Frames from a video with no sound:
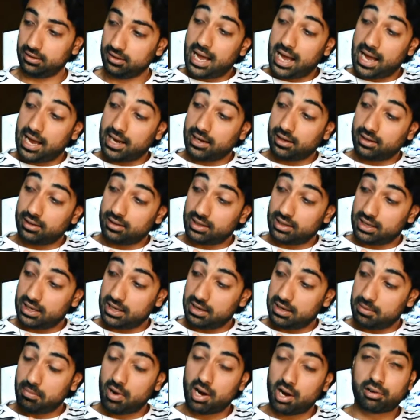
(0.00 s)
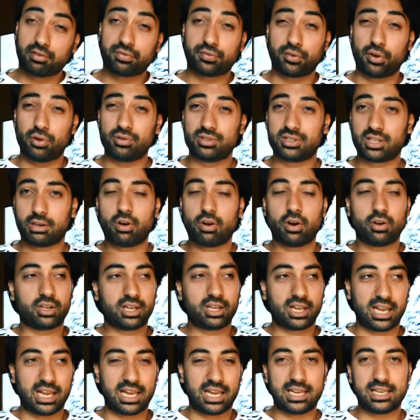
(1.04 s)
And the microphones, they're
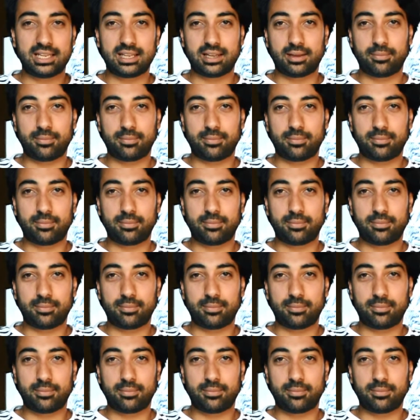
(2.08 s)
okay.